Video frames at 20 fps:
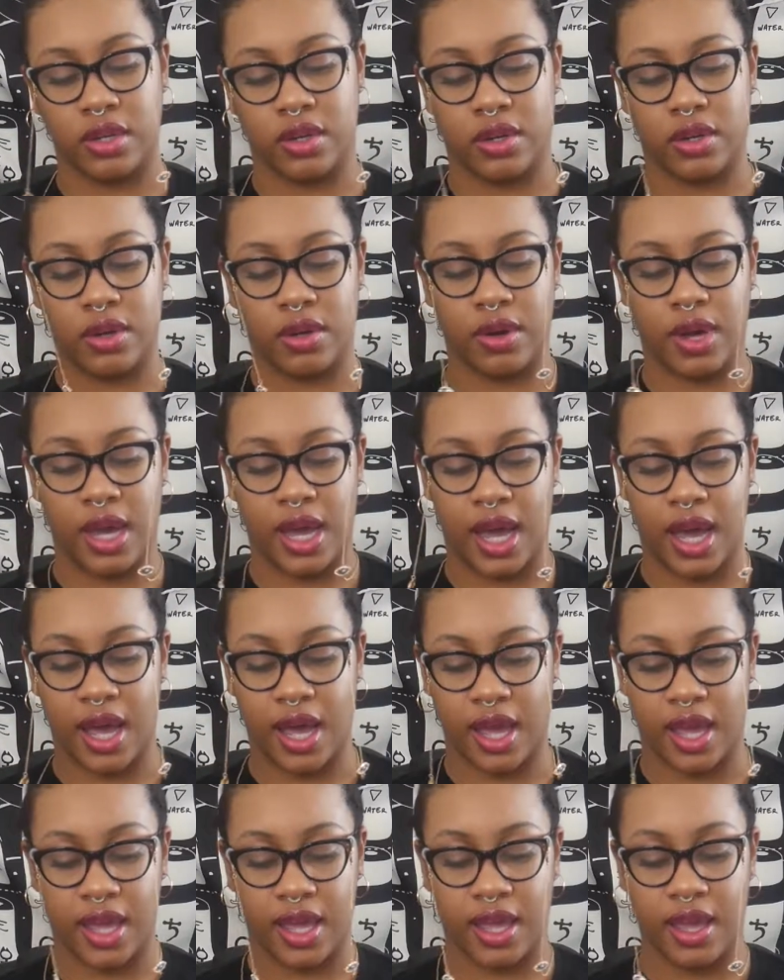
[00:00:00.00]
You know,
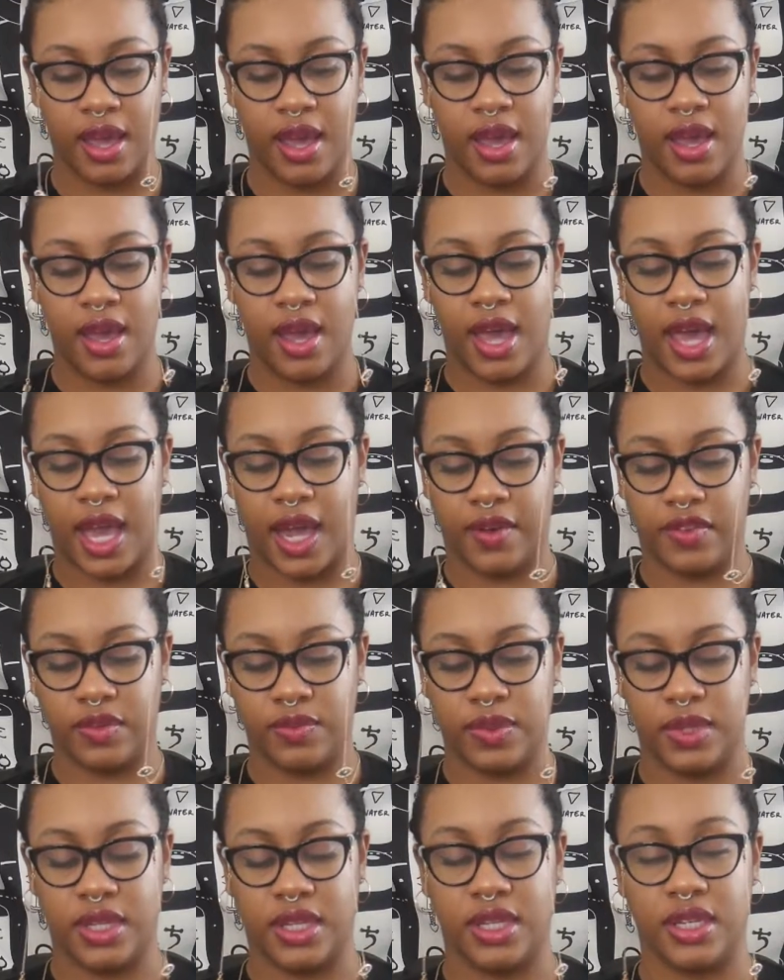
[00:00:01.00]
I have to
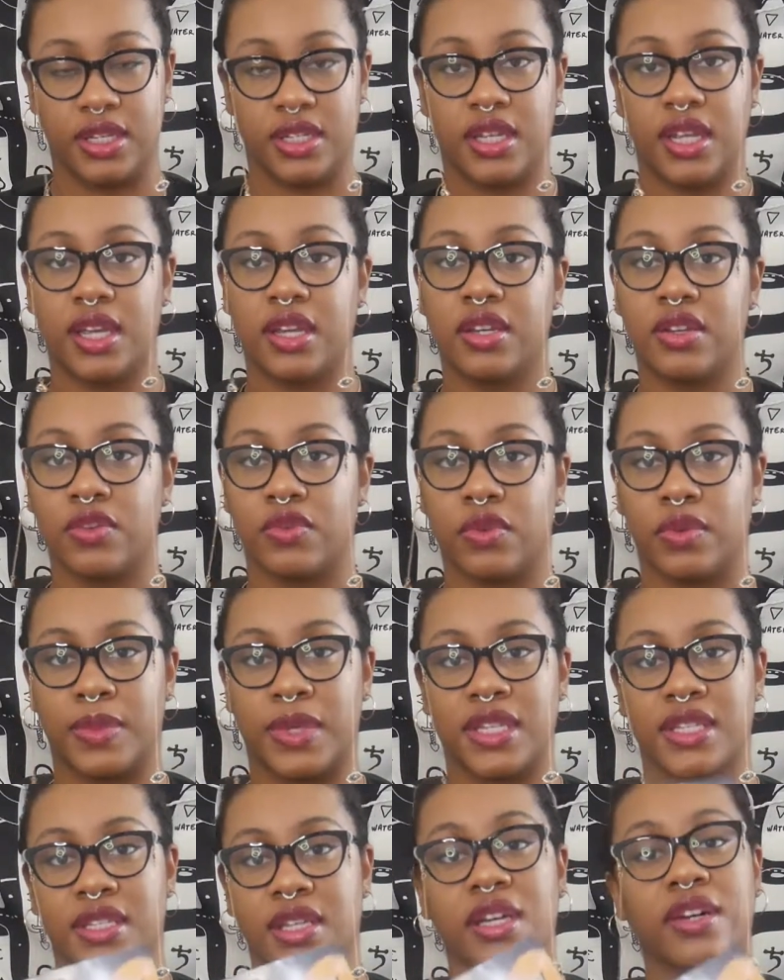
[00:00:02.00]
be tender with
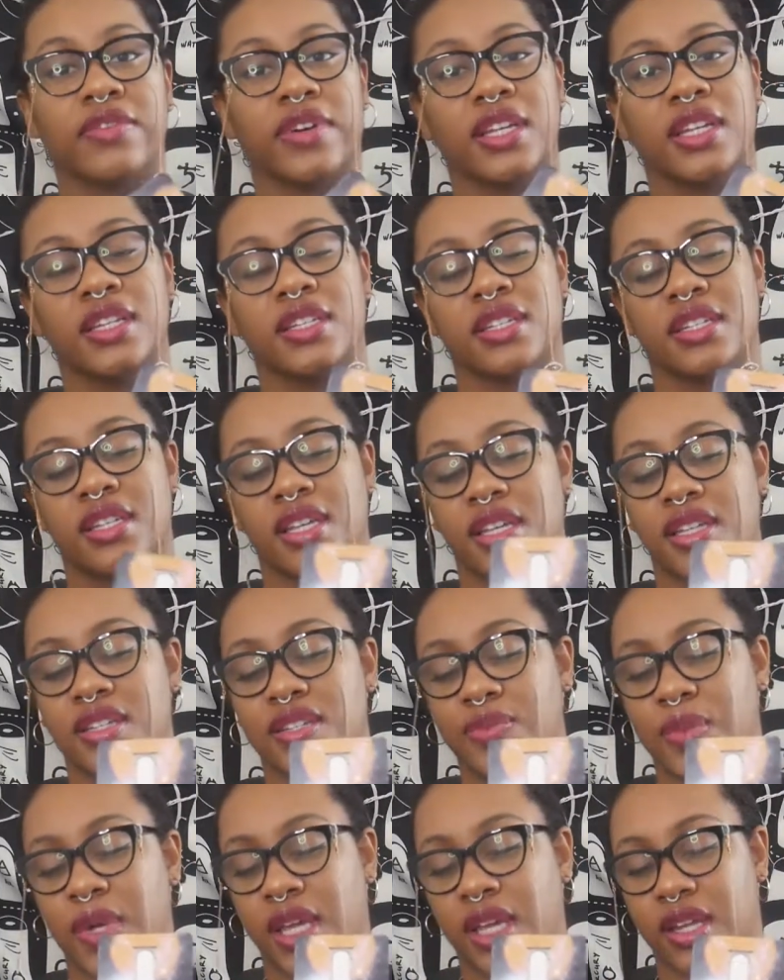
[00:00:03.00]
myself. I need to tend
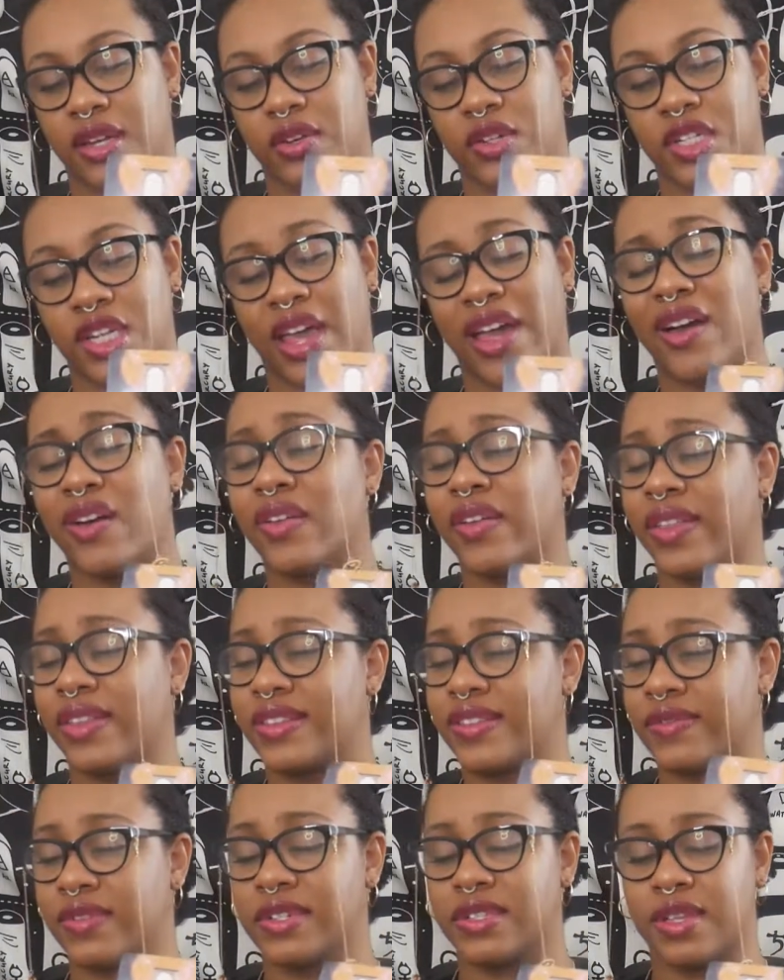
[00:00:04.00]
to my inner child. And
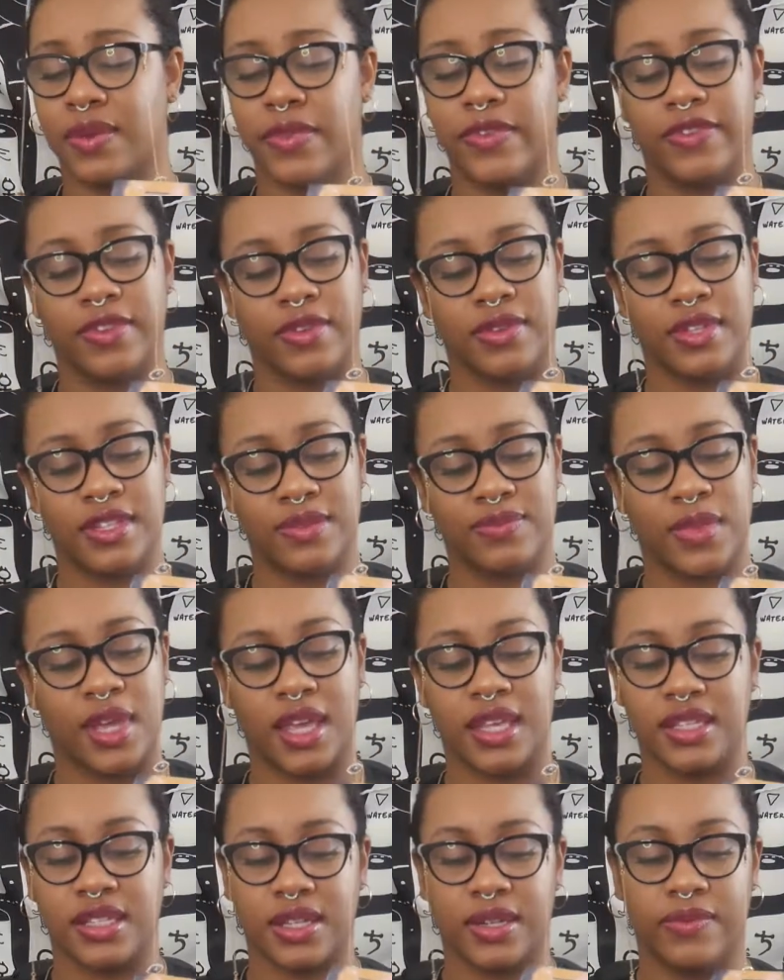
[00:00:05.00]
for some of you, this
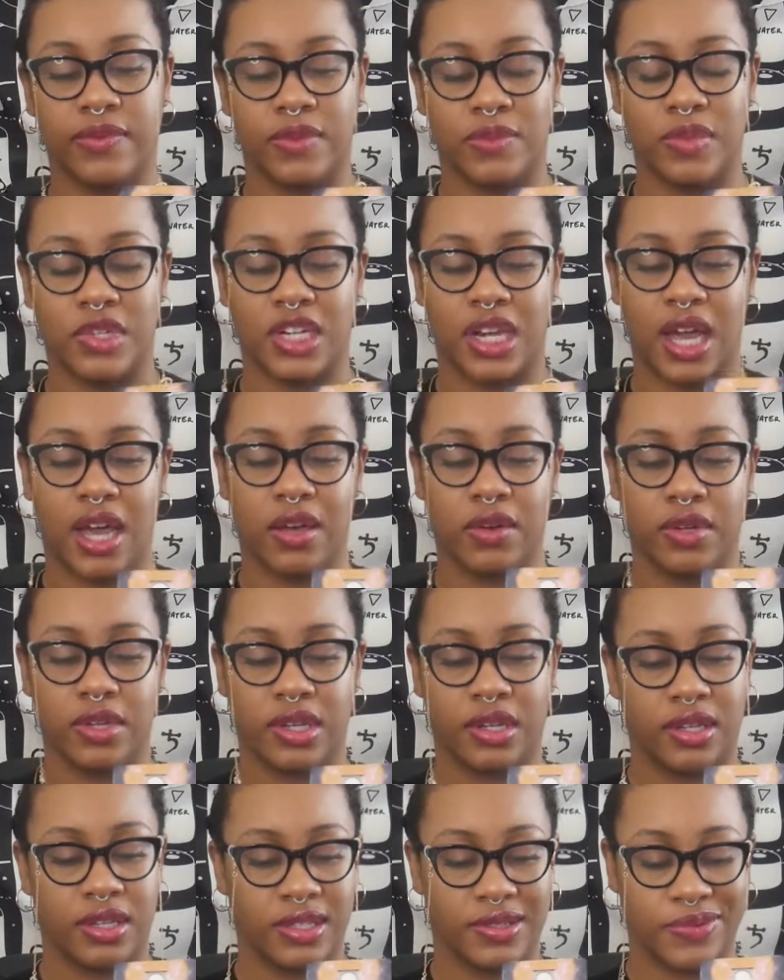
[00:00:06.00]
may stem from
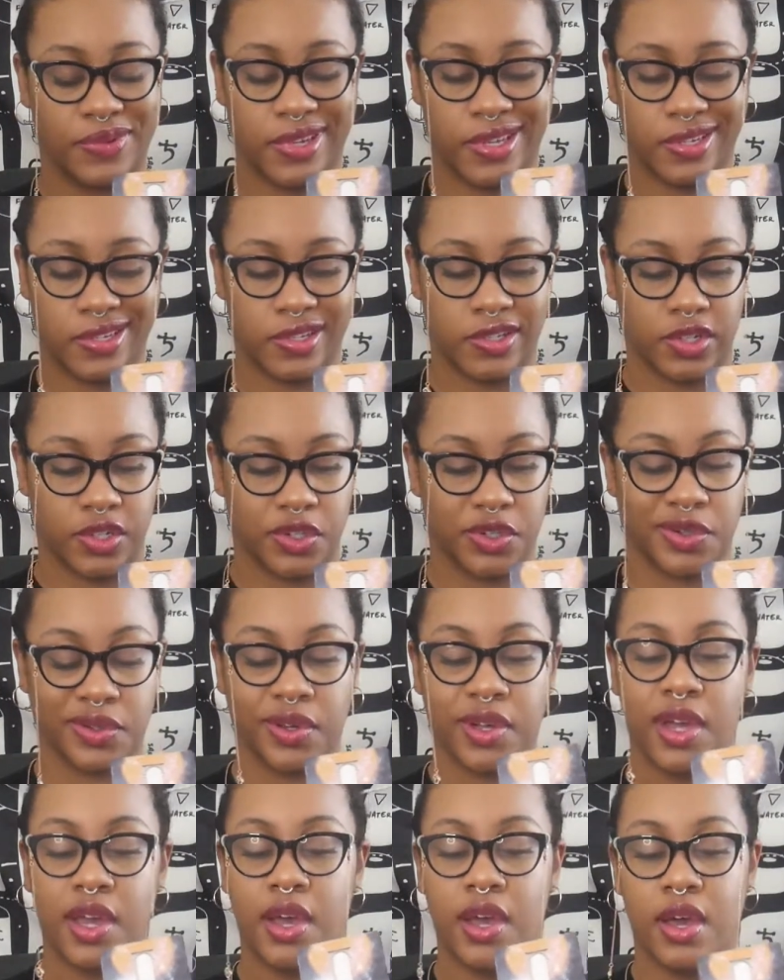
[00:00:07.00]
childhood, is what I just heard.